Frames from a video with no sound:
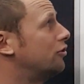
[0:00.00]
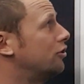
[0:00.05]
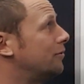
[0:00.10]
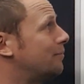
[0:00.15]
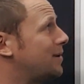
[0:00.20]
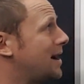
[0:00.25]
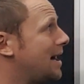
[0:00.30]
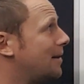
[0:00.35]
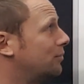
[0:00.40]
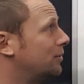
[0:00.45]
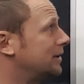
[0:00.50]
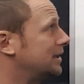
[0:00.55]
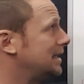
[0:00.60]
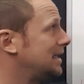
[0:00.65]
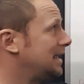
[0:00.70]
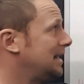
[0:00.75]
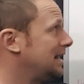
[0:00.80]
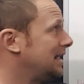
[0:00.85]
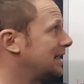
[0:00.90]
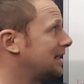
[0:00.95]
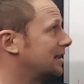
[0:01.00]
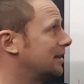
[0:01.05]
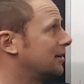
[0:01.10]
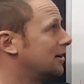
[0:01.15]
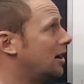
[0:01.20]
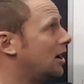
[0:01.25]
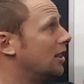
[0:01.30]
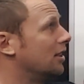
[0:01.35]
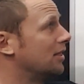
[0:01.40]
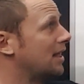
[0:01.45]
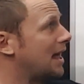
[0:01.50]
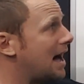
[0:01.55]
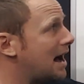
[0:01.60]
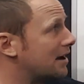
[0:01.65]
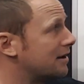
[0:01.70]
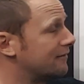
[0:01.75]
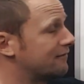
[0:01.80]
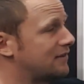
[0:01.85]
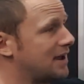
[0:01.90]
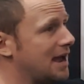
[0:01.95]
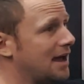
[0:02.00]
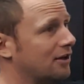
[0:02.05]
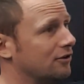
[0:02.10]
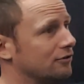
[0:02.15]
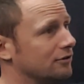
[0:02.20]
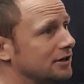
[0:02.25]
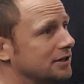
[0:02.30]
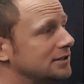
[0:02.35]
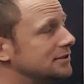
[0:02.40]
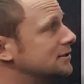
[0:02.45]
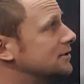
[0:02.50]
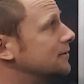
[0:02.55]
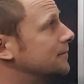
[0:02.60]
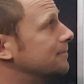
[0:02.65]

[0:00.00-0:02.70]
they're probably eating a lot of calories.